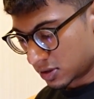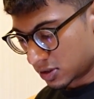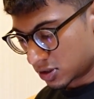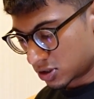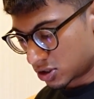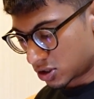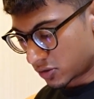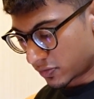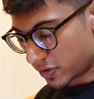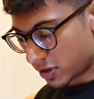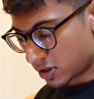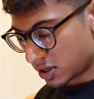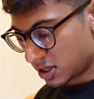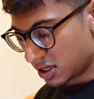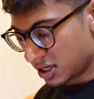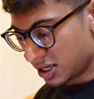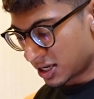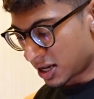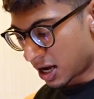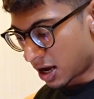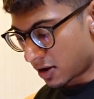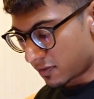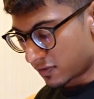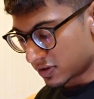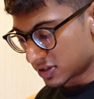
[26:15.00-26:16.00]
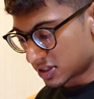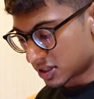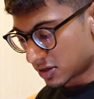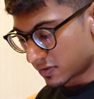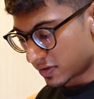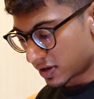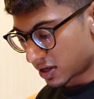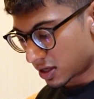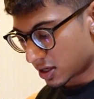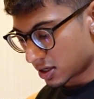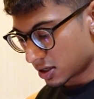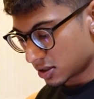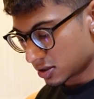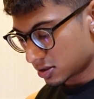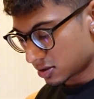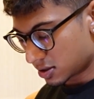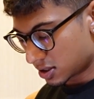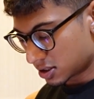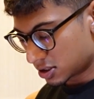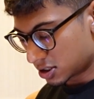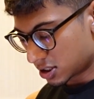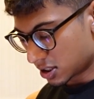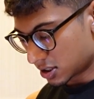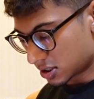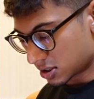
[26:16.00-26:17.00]
So we only did half a serving here, so
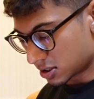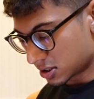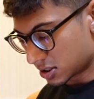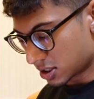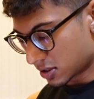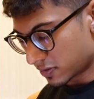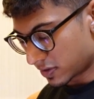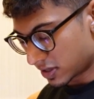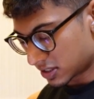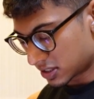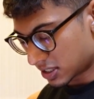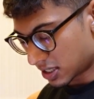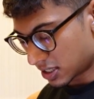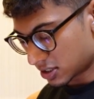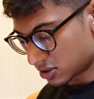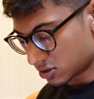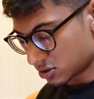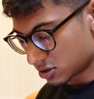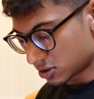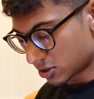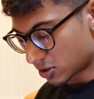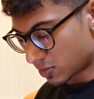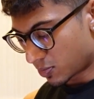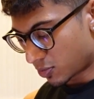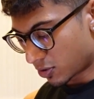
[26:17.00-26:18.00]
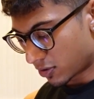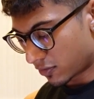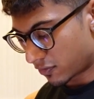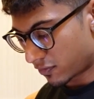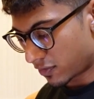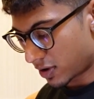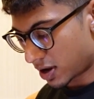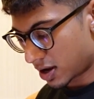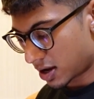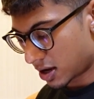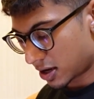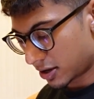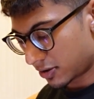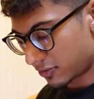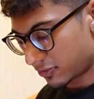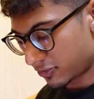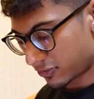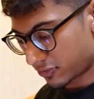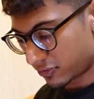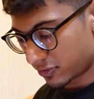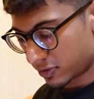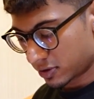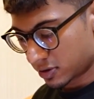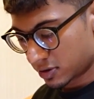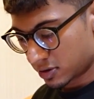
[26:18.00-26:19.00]
let's change the serving size to
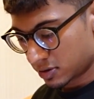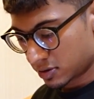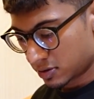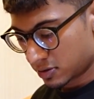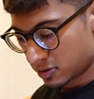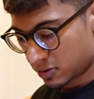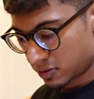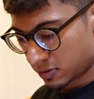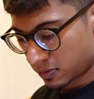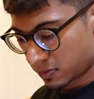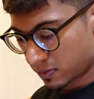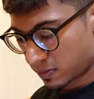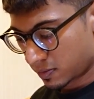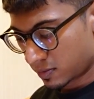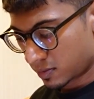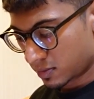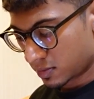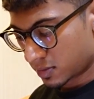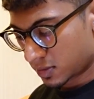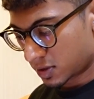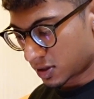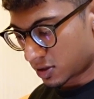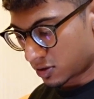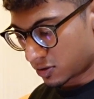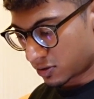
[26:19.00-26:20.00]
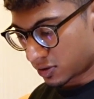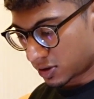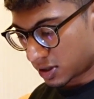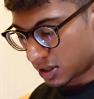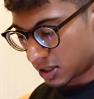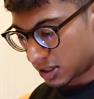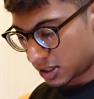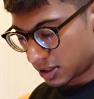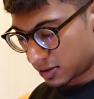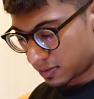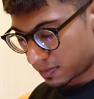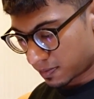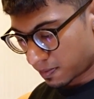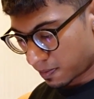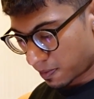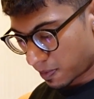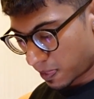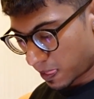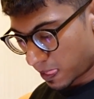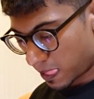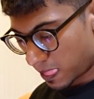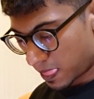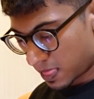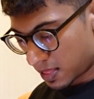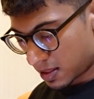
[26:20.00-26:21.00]
0.5. Alright.
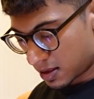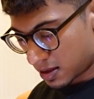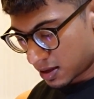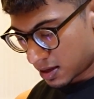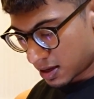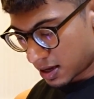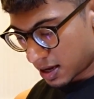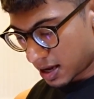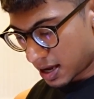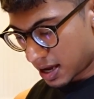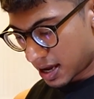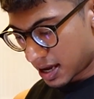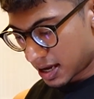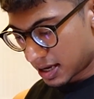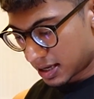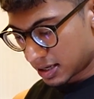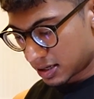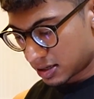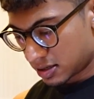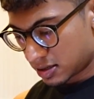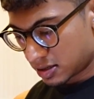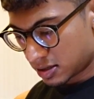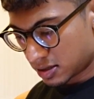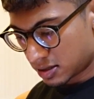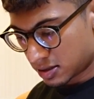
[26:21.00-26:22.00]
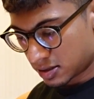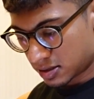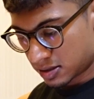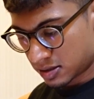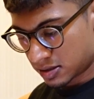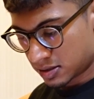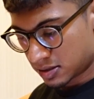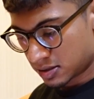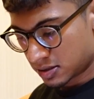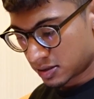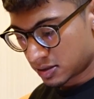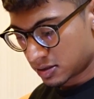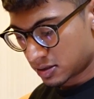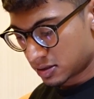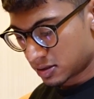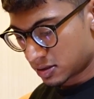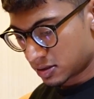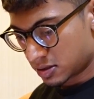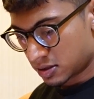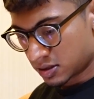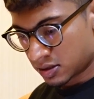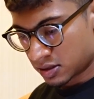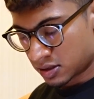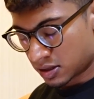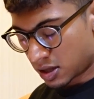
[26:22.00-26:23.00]
And
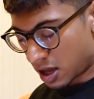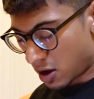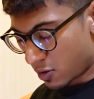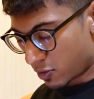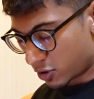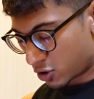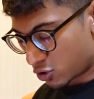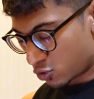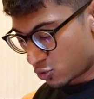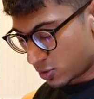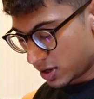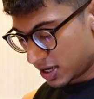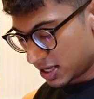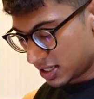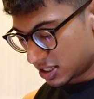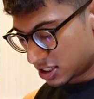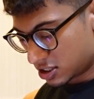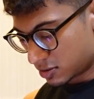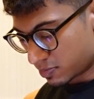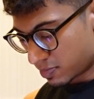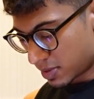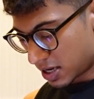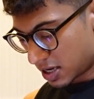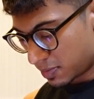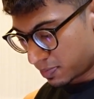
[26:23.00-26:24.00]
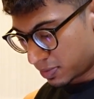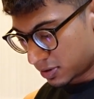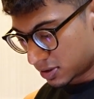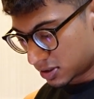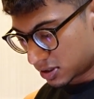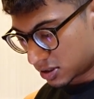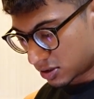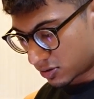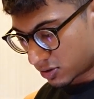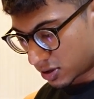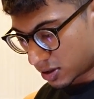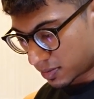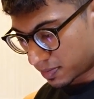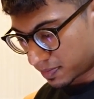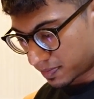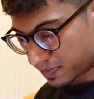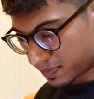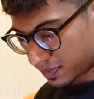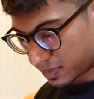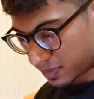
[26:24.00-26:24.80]
our Queen's maple syrup.